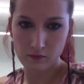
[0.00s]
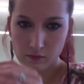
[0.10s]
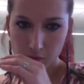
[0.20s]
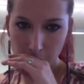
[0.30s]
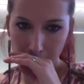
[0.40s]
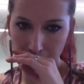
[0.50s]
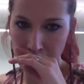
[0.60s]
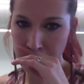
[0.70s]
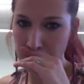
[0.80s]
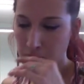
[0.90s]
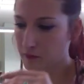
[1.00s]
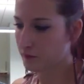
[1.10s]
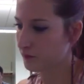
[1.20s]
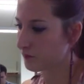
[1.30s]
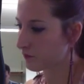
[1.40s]
mandibular
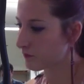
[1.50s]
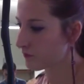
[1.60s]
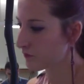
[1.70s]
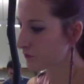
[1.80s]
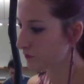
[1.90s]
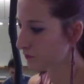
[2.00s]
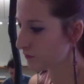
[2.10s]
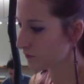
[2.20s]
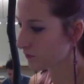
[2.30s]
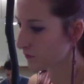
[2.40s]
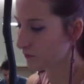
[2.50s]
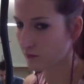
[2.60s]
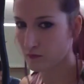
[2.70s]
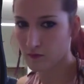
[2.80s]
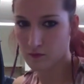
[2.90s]
condyli and mandibular
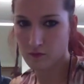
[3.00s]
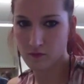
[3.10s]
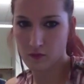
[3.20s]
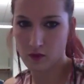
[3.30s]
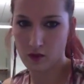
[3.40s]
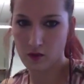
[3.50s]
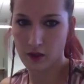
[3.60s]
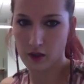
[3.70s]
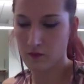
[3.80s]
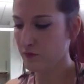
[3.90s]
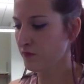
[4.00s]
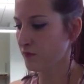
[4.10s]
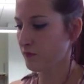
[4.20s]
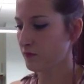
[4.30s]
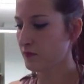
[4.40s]
fossa. The okay.
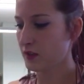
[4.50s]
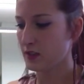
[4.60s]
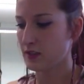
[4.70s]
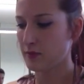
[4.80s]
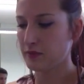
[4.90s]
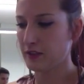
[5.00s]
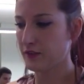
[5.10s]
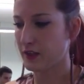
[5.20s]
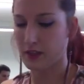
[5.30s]
condyli is, I believe, right